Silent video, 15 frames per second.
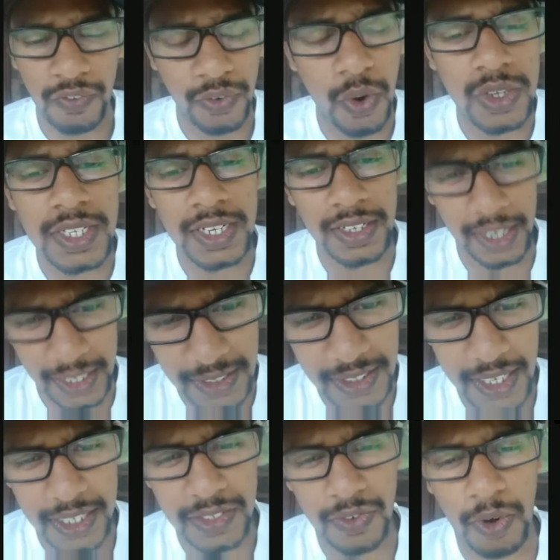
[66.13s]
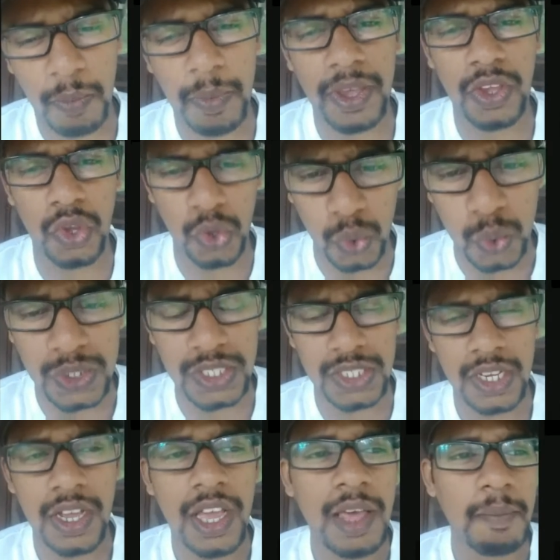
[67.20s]
of course at death stage it would be
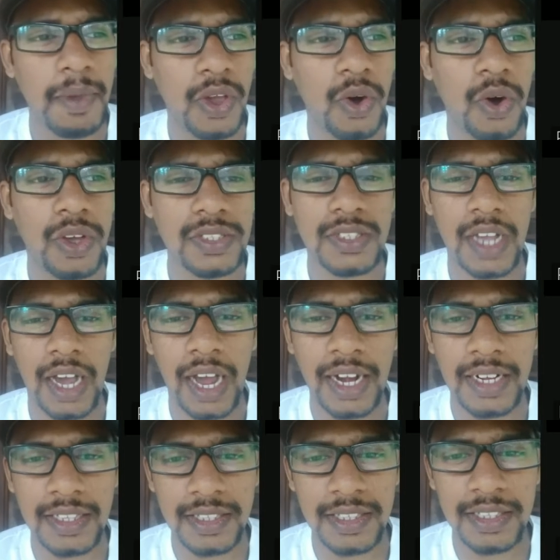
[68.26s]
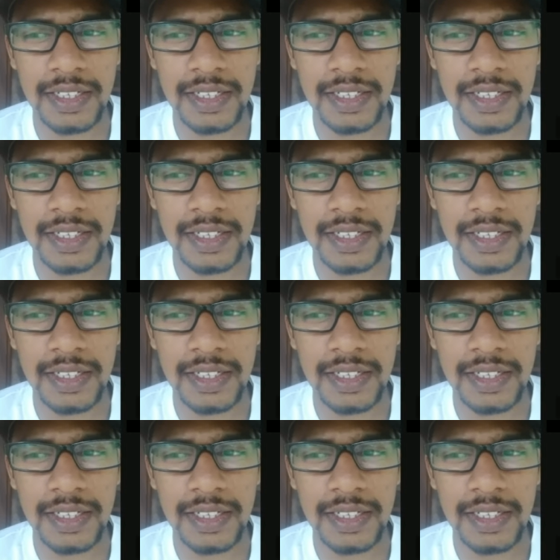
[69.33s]
huge because at